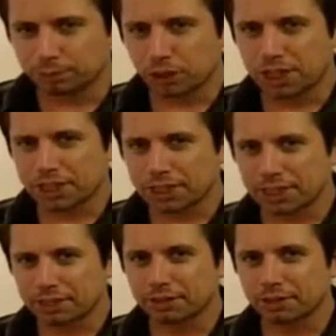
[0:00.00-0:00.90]
Pretty
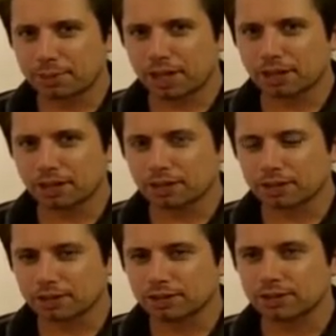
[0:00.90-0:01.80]
clean on the palate.
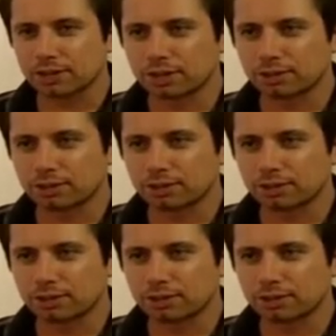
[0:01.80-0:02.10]
There's